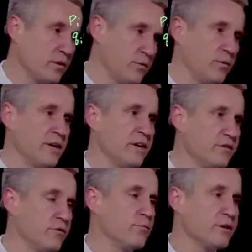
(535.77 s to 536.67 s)
when
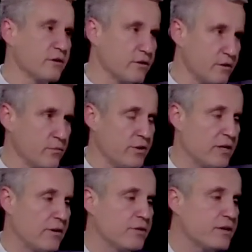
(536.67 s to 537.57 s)
n2 is bigger than we
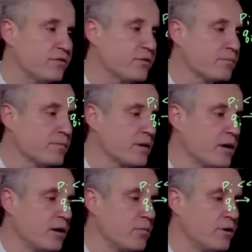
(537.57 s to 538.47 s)
allow this
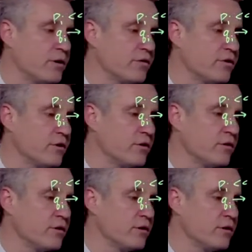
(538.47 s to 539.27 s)
um, until